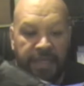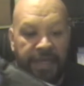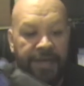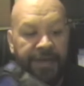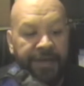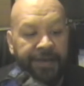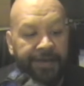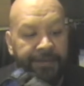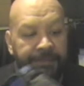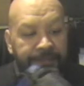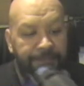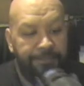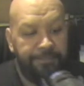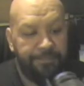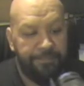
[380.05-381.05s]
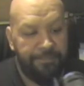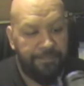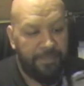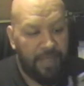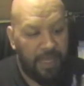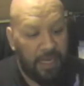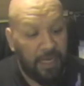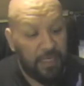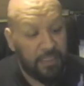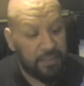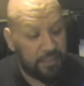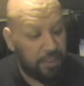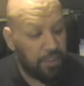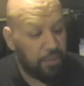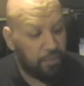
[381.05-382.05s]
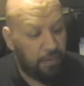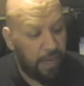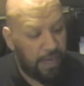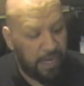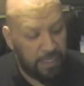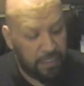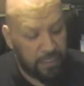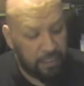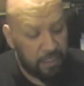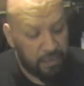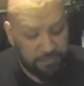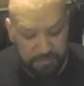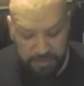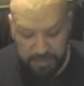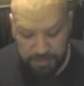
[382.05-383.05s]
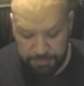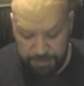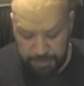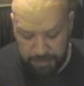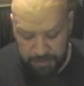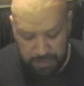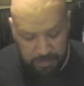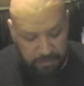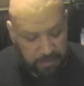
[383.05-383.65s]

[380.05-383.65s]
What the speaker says: I'm gonna tell you why I love this pair now.